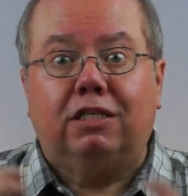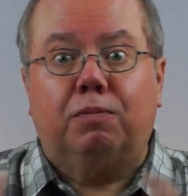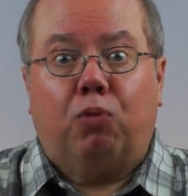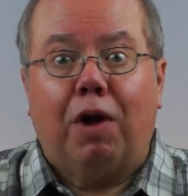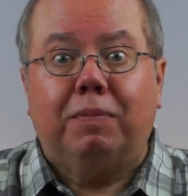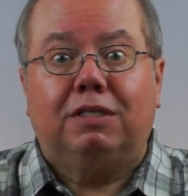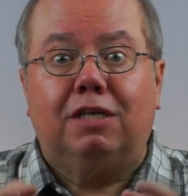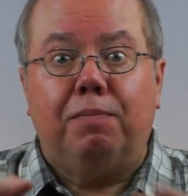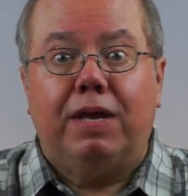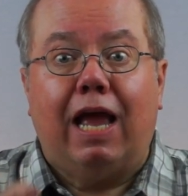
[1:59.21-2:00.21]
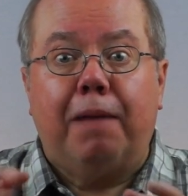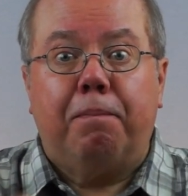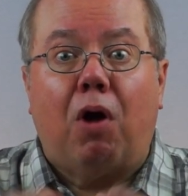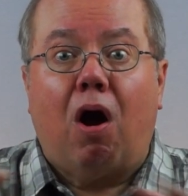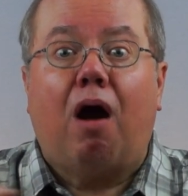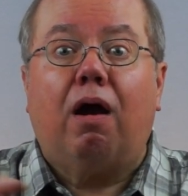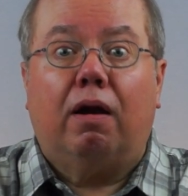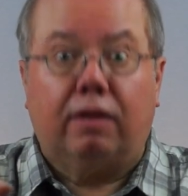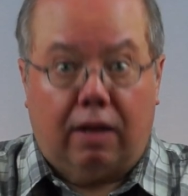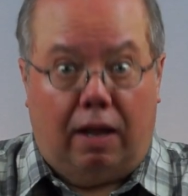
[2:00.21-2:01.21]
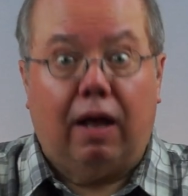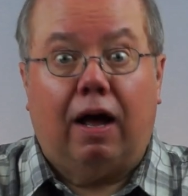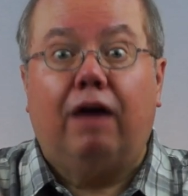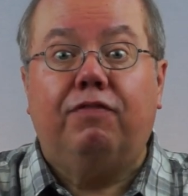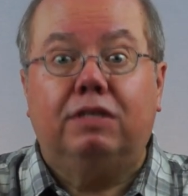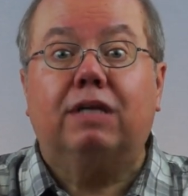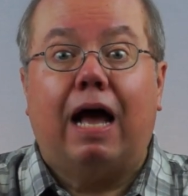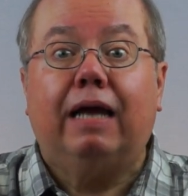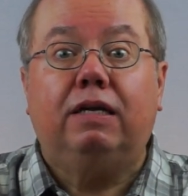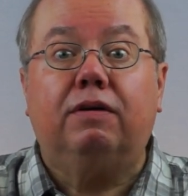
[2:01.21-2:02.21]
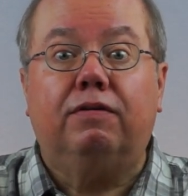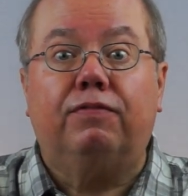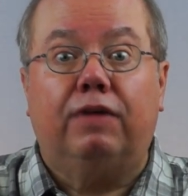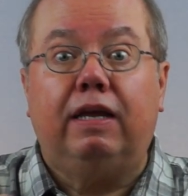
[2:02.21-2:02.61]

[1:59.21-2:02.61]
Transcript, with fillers: supremacy became part of this kind of